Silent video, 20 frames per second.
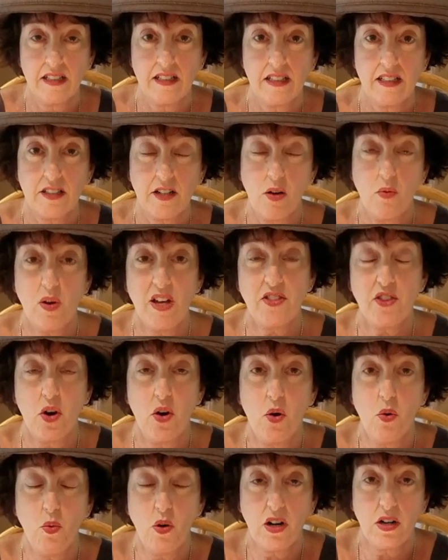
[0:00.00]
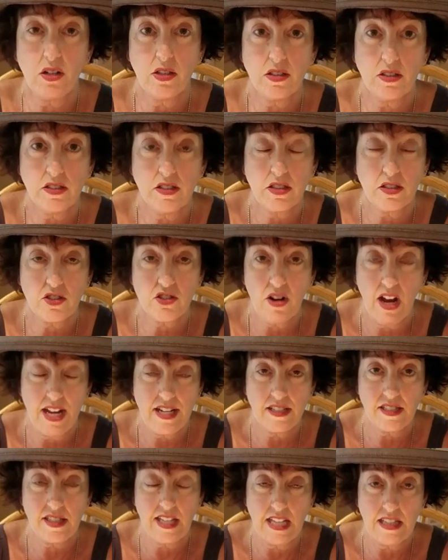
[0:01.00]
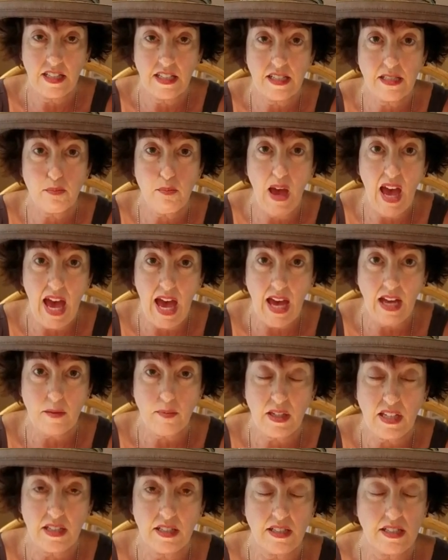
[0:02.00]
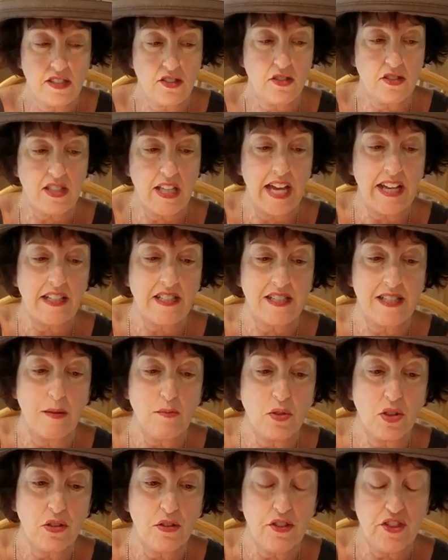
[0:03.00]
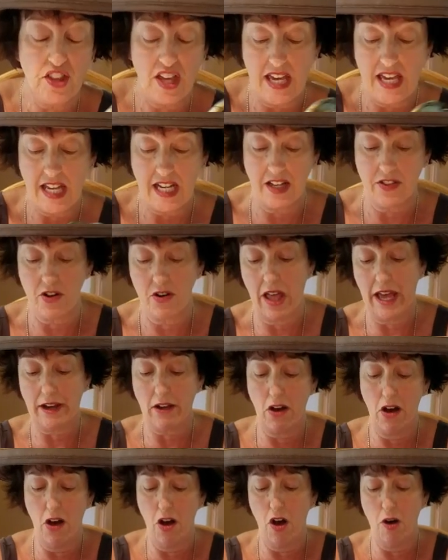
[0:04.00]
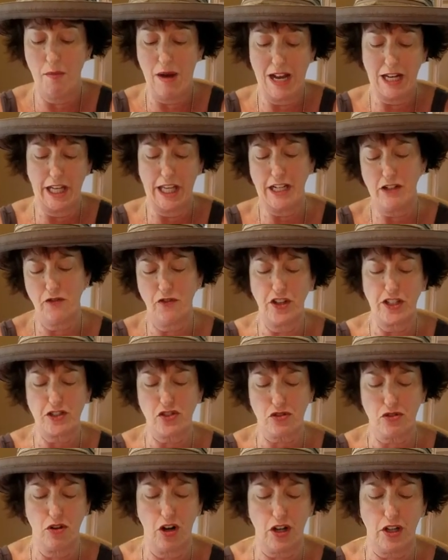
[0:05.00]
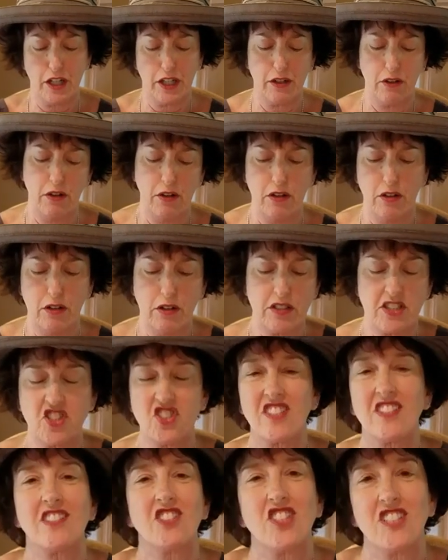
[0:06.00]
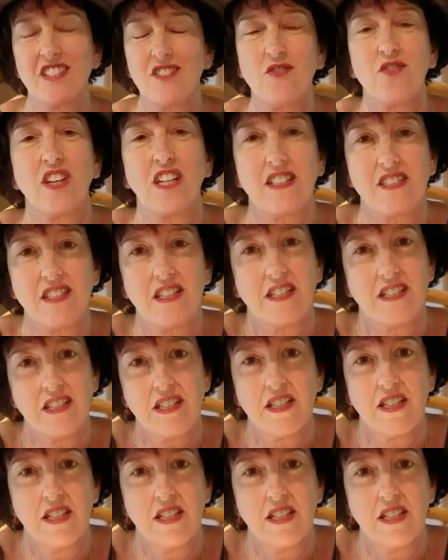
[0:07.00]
I don't want the whole world trying to send these back because there's like some little thing and they're like oh my lid fits crooked oh just just fix it